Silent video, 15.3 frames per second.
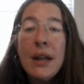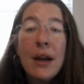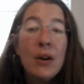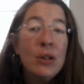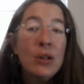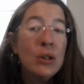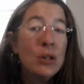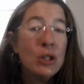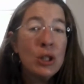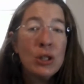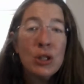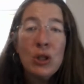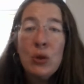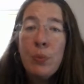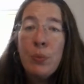Now, you could
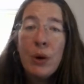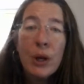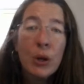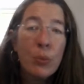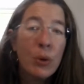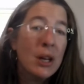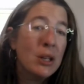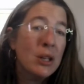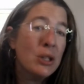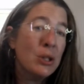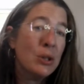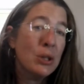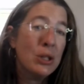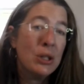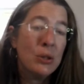just do butter bread,
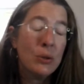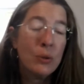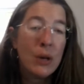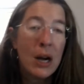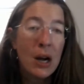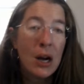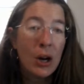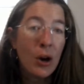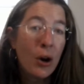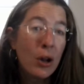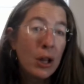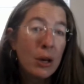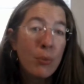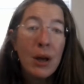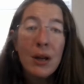you could do a
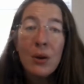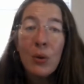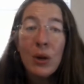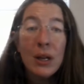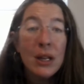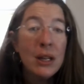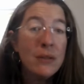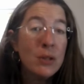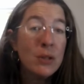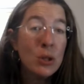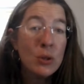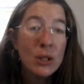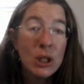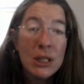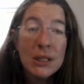garlic bread, or you can even
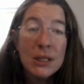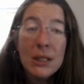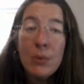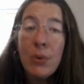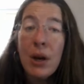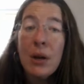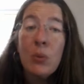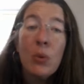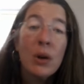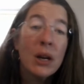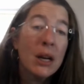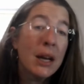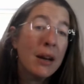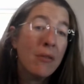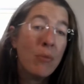do a cheesy bread. We're
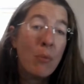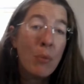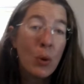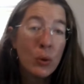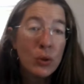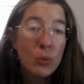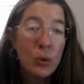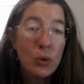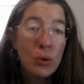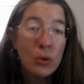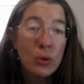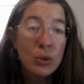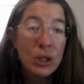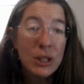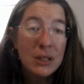going to have
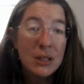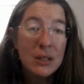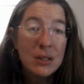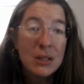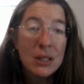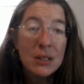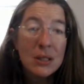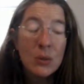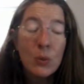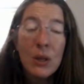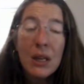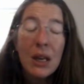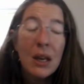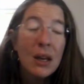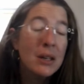multiple cheeses this
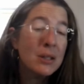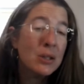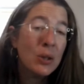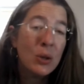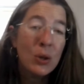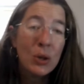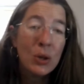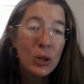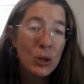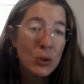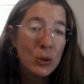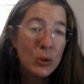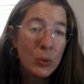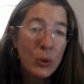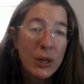week, so you could
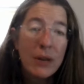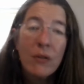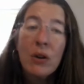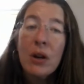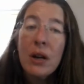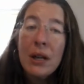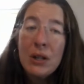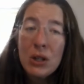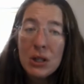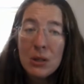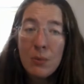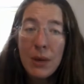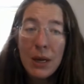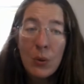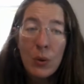use whatever and
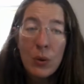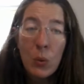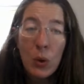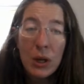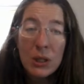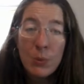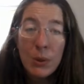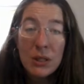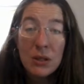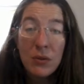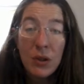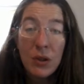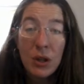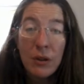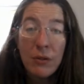just make what works
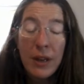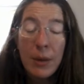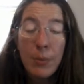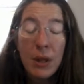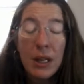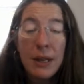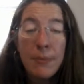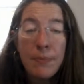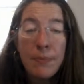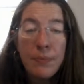best for your family.